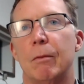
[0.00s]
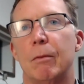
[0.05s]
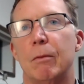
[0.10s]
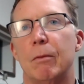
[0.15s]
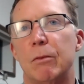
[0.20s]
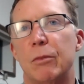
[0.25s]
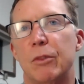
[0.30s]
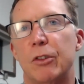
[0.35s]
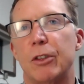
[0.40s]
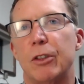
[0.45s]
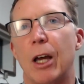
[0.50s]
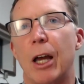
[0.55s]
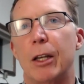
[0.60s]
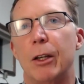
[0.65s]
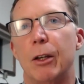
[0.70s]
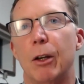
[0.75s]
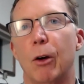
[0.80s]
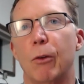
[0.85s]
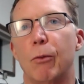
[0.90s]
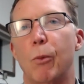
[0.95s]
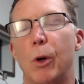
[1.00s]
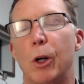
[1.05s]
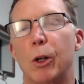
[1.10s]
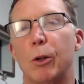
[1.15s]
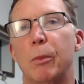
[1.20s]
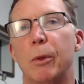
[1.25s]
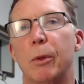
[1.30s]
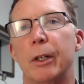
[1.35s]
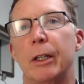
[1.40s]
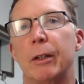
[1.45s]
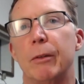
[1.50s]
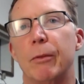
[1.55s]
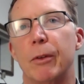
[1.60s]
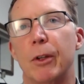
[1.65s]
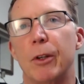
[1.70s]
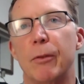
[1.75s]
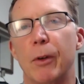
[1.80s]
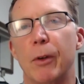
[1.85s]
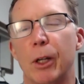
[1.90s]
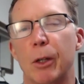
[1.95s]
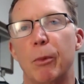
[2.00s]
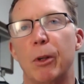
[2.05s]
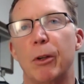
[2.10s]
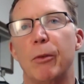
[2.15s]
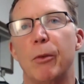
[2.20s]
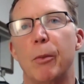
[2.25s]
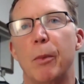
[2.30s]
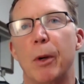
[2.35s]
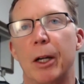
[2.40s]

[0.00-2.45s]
state of well-being for the development of the baby.